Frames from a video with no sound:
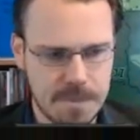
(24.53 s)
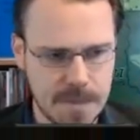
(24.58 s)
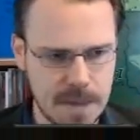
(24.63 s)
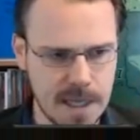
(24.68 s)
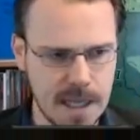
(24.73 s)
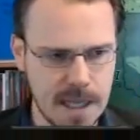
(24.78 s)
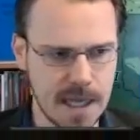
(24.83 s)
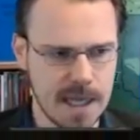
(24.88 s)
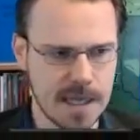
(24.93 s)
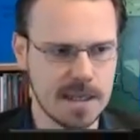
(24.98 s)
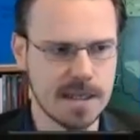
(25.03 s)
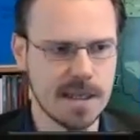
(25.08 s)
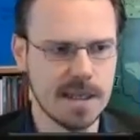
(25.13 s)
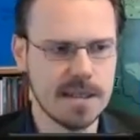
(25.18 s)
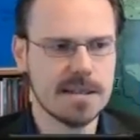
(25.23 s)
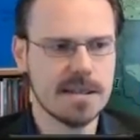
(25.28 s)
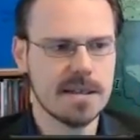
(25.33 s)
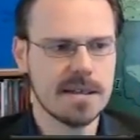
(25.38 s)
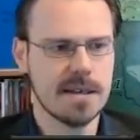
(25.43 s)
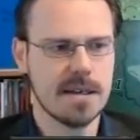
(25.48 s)
It
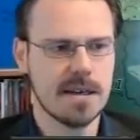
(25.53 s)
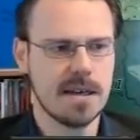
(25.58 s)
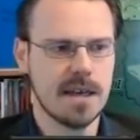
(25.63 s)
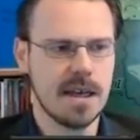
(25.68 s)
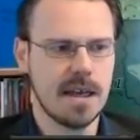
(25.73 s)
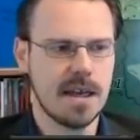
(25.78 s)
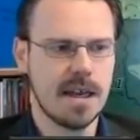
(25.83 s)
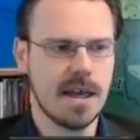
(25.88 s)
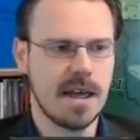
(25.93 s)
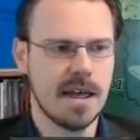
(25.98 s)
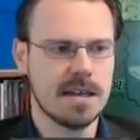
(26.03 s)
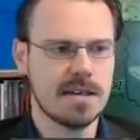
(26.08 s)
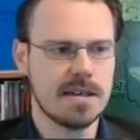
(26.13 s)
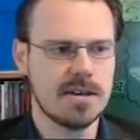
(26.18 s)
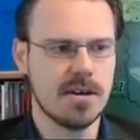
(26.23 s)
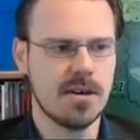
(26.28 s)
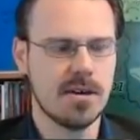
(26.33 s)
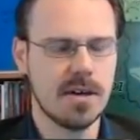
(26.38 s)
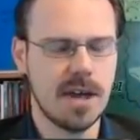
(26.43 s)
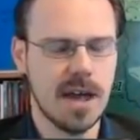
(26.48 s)
doesn't... It
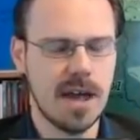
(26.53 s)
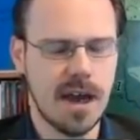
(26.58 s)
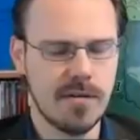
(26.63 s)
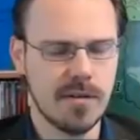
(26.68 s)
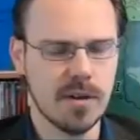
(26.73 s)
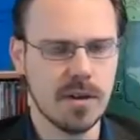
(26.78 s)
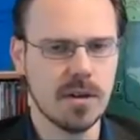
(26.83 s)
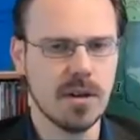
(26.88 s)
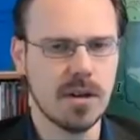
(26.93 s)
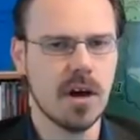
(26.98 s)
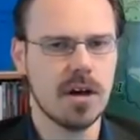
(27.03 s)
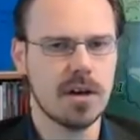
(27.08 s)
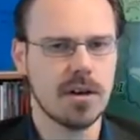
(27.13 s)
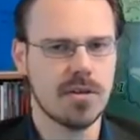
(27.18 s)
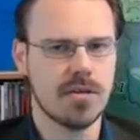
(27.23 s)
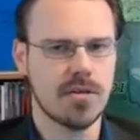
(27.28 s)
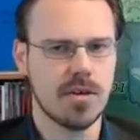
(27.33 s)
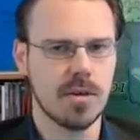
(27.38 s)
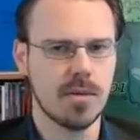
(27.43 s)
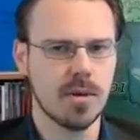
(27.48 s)
could have a lot of
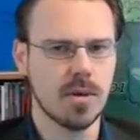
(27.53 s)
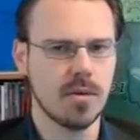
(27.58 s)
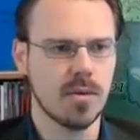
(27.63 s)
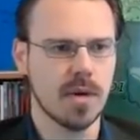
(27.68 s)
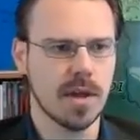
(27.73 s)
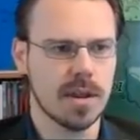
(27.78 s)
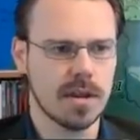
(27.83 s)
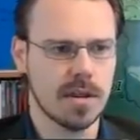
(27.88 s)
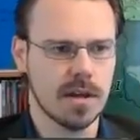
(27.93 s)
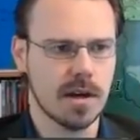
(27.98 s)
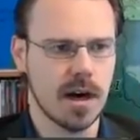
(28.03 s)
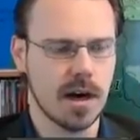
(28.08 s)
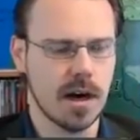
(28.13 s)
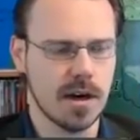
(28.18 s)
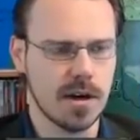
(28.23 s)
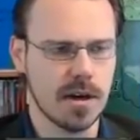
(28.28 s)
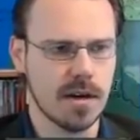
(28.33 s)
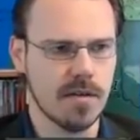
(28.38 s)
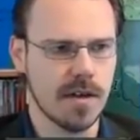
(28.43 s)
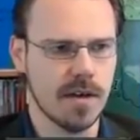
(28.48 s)
trouble with card
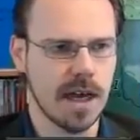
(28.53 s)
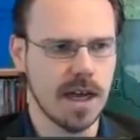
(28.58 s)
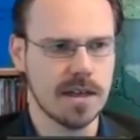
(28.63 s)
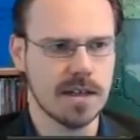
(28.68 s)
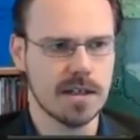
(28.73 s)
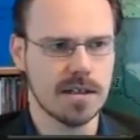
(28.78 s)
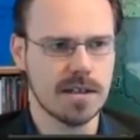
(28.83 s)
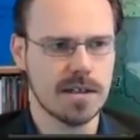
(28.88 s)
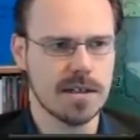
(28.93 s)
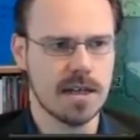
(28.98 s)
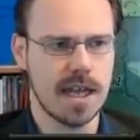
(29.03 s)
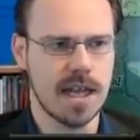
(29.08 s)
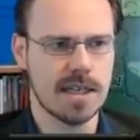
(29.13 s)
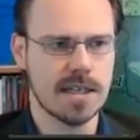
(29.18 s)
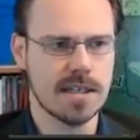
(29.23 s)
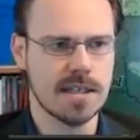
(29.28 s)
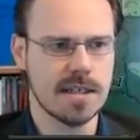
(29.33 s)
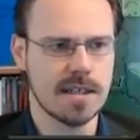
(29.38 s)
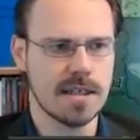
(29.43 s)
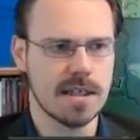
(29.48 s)
advantage, and
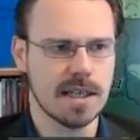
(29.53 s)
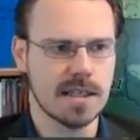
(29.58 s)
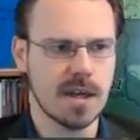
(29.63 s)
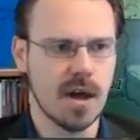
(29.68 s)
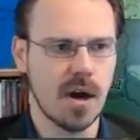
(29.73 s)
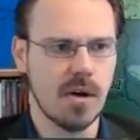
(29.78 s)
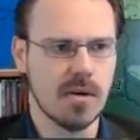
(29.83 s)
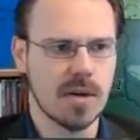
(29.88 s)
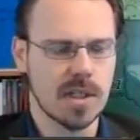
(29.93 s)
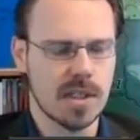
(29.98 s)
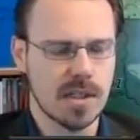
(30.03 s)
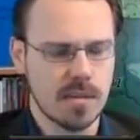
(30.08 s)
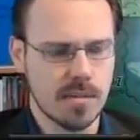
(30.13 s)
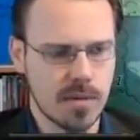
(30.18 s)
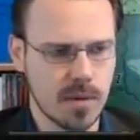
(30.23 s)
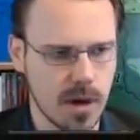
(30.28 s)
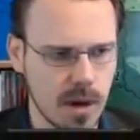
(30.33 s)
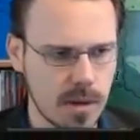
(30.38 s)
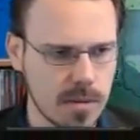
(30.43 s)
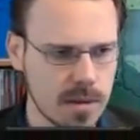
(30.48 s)
that's always the
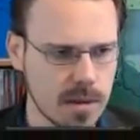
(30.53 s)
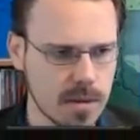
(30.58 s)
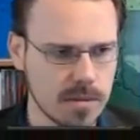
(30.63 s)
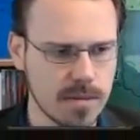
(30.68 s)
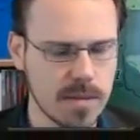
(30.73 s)
problem.